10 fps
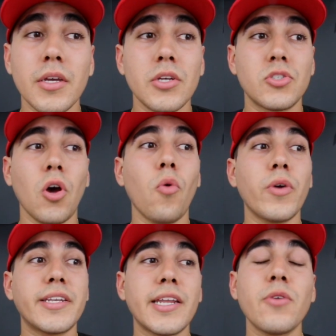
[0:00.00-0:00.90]
So
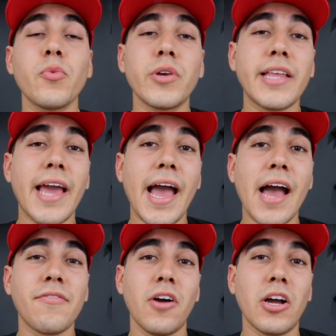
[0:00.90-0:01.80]
we didn't really
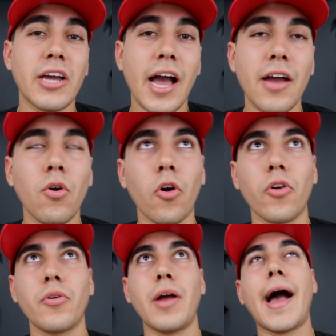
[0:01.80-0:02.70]
have a guide,
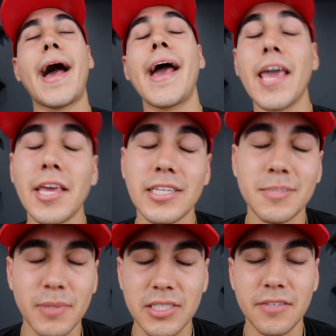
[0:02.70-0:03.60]
or I
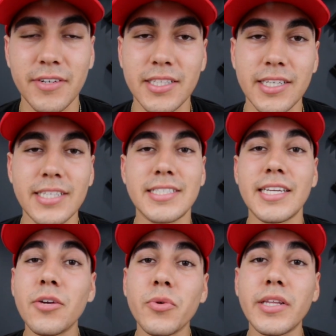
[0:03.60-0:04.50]
specifically
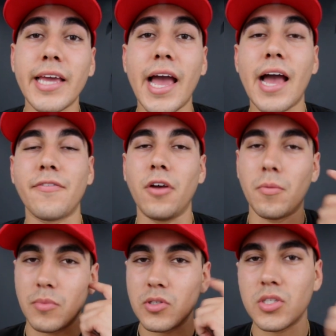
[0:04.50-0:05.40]
didn't really have a
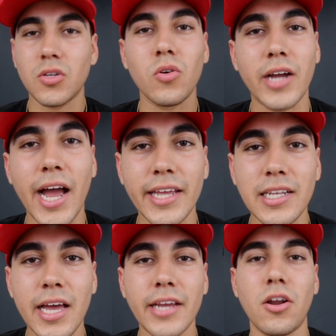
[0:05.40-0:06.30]
musical
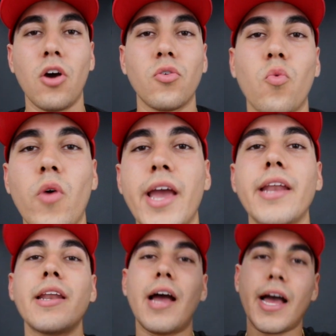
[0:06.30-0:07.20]
guideline on
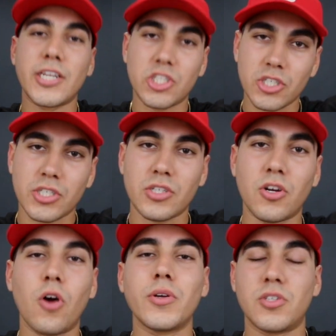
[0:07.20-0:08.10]
when I should
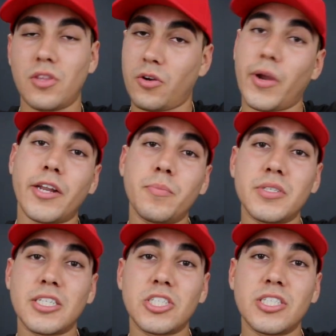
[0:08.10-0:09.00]
go into the cradle
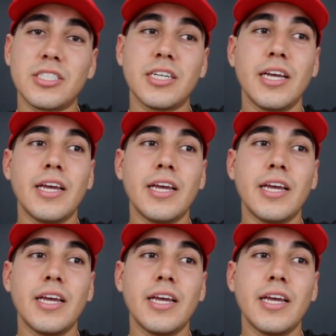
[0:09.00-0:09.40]
position.